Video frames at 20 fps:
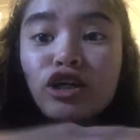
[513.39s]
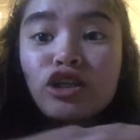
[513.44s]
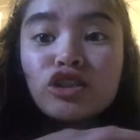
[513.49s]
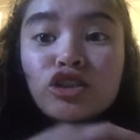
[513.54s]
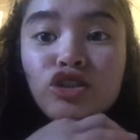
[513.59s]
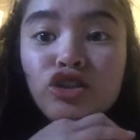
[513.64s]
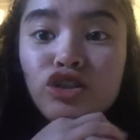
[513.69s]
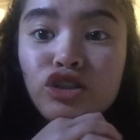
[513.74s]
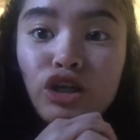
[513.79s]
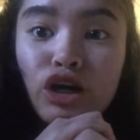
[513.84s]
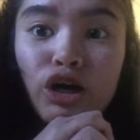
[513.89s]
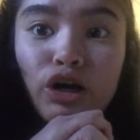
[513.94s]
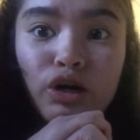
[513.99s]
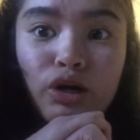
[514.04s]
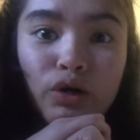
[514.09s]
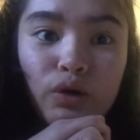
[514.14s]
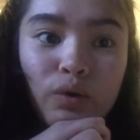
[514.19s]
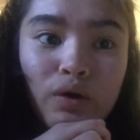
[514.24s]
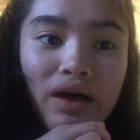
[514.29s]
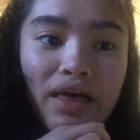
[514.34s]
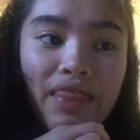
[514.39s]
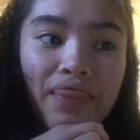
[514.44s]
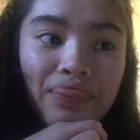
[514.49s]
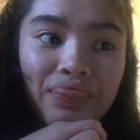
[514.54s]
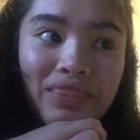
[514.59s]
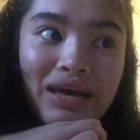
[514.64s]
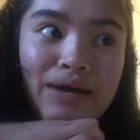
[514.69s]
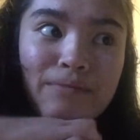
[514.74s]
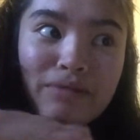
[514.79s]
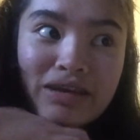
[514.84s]
So
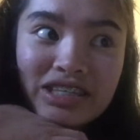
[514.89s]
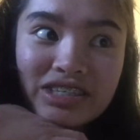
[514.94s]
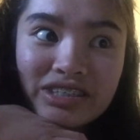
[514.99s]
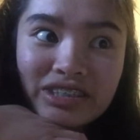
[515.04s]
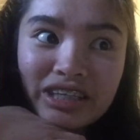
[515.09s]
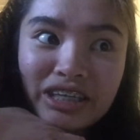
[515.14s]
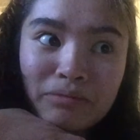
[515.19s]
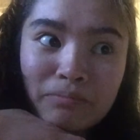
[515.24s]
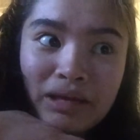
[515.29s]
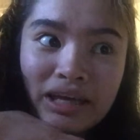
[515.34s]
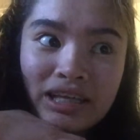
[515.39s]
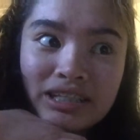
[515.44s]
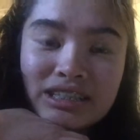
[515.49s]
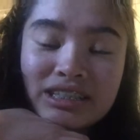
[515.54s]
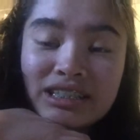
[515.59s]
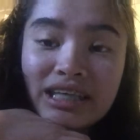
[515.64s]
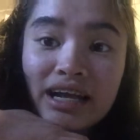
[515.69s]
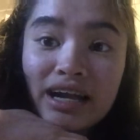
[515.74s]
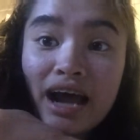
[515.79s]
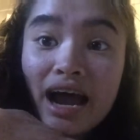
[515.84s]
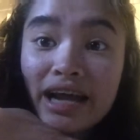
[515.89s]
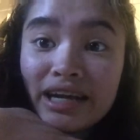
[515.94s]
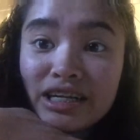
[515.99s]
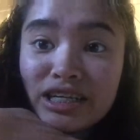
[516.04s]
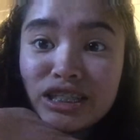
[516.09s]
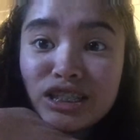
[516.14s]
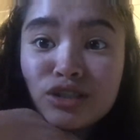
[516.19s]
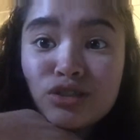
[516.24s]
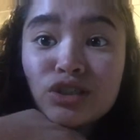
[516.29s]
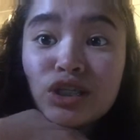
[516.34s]
that basically means that I need
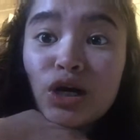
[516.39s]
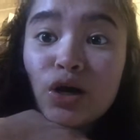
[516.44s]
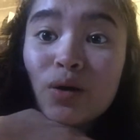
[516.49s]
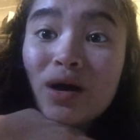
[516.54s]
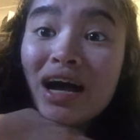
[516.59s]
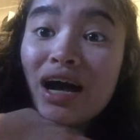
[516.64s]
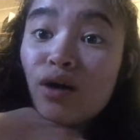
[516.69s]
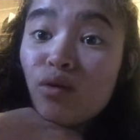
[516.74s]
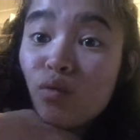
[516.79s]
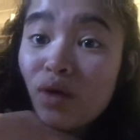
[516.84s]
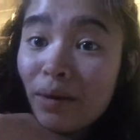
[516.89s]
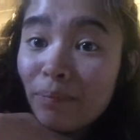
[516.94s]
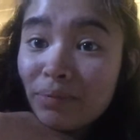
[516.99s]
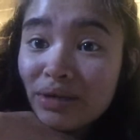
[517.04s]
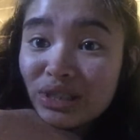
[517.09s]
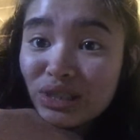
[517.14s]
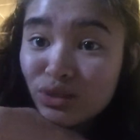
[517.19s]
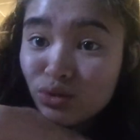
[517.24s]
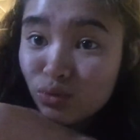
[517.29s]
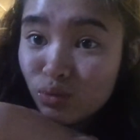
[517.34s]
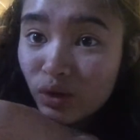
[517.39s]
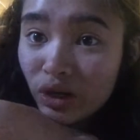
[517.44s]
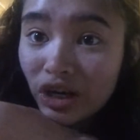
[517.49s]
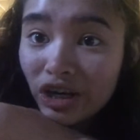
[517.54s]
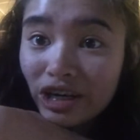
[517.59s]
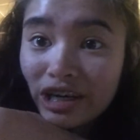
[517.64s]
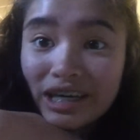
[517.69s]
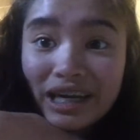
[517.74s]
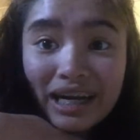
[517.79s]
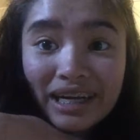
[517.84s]
to know how weapons work,
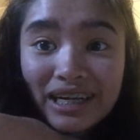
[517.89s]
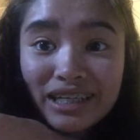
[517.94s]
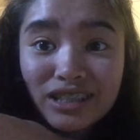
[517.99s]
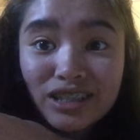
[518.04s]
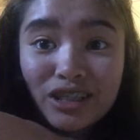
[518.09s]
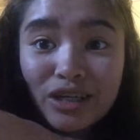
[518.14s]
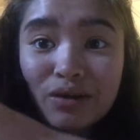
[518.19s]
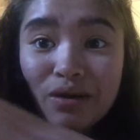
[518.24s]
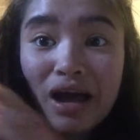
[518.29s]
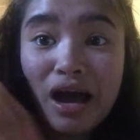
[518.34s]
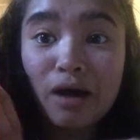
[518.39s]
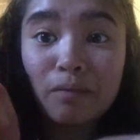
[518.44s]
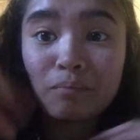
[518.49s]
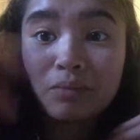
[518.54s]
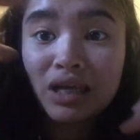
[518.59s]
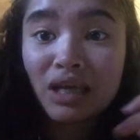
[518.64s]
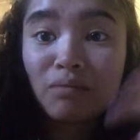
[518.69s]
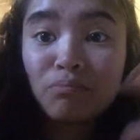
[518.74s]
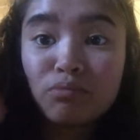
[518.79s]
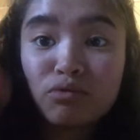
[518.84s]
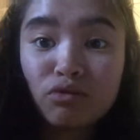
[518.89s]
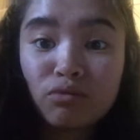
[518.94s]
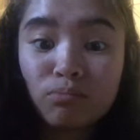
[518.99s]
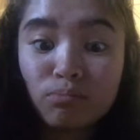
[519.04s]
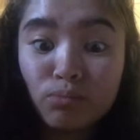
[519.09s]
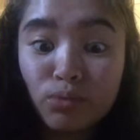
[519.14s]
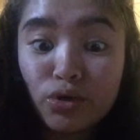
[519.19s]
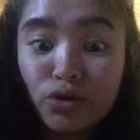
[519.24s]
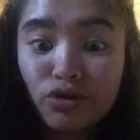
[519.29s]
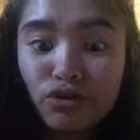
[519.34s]
and I need to know how people
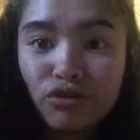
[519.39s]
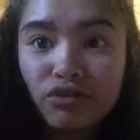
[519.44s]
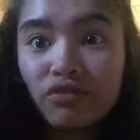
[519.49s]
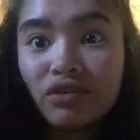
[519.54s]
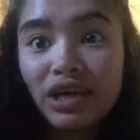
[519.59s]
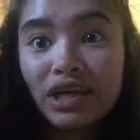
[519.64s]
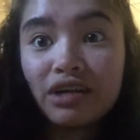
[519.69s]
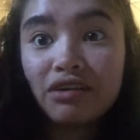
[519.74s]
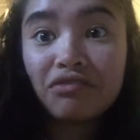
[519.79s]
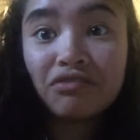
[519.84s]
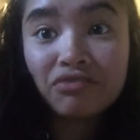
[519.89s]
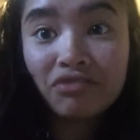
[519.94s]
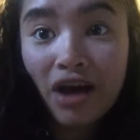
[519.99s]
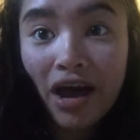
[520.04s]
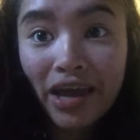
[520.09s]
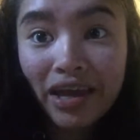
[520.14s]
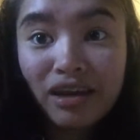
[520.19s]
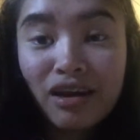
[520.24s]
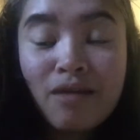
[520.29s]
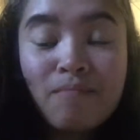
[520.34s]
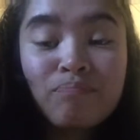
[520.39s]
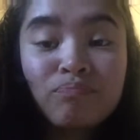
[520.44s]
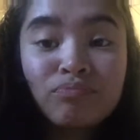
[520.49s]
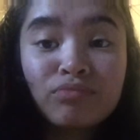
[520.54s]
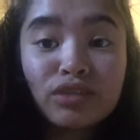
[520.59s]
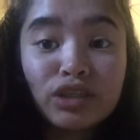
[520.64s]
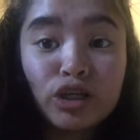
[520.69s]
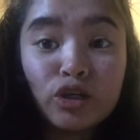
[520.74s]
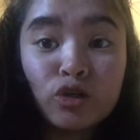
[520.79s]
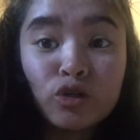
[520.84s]
move in a fight
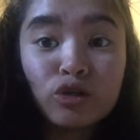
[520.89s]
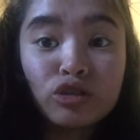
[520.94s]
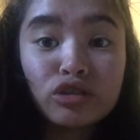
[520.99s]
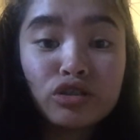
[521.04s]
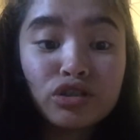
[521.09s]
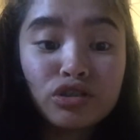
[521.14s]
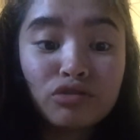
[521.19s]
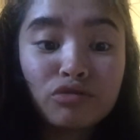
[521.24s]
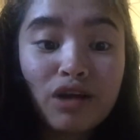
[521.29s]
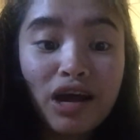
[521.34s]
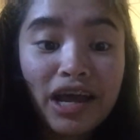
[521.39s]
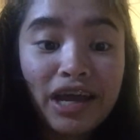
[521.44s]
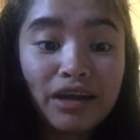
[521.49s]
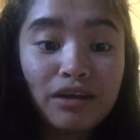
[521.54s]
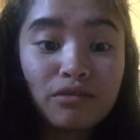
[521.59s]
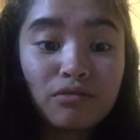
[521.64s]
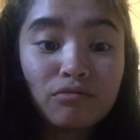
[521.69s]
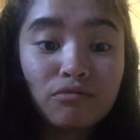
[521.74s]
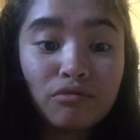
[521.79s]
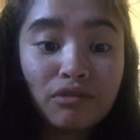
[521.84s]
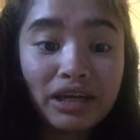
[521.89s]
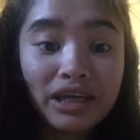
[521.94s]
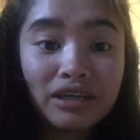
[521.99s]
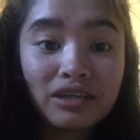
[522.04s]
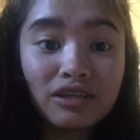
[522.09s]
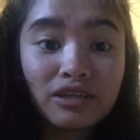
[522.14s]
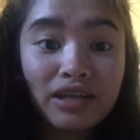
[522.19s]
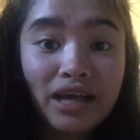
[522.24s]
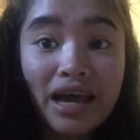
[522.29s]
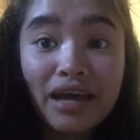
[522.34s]
in order to write
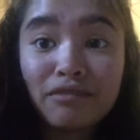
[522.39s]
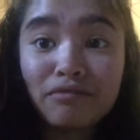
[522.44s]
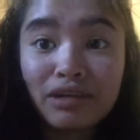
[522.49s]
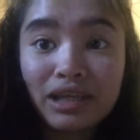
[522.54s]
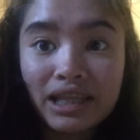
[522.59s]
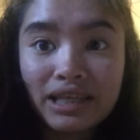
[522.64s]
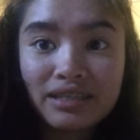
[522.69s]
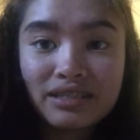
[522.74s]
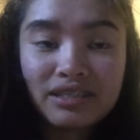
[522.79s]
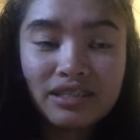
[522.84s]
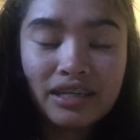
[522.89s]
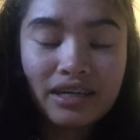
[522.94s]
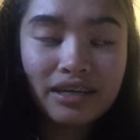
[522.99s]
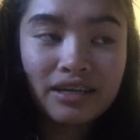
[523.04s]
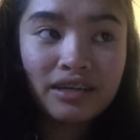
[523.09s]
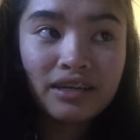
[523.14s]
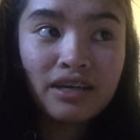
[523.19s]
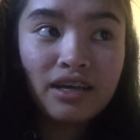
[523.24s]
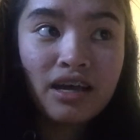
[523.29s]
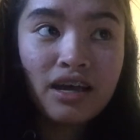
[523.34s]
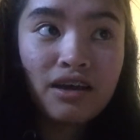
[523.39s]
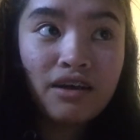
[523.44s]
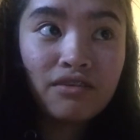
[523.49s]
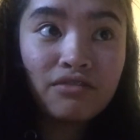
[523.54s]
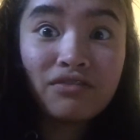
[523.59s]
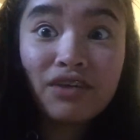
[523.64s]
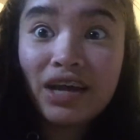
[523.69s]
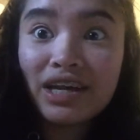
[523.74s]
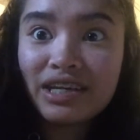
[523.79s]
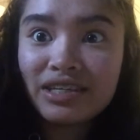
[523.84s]
real and realistic
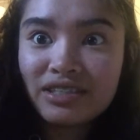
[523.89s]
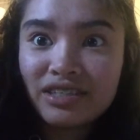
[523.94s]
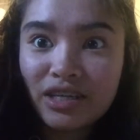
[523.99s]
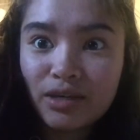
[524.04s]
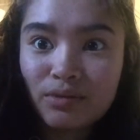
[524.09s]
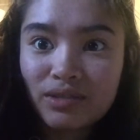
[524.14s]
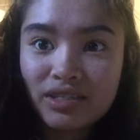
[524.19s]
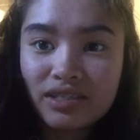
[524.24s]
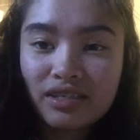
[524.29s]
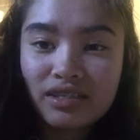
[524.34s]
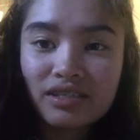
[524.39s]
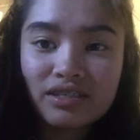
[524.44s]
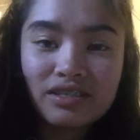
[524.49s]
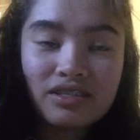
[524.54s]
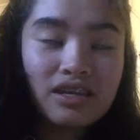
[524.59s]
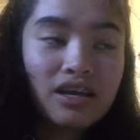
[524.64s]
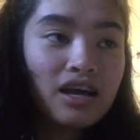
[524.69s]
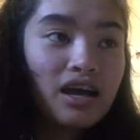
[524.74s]
fighting sequences.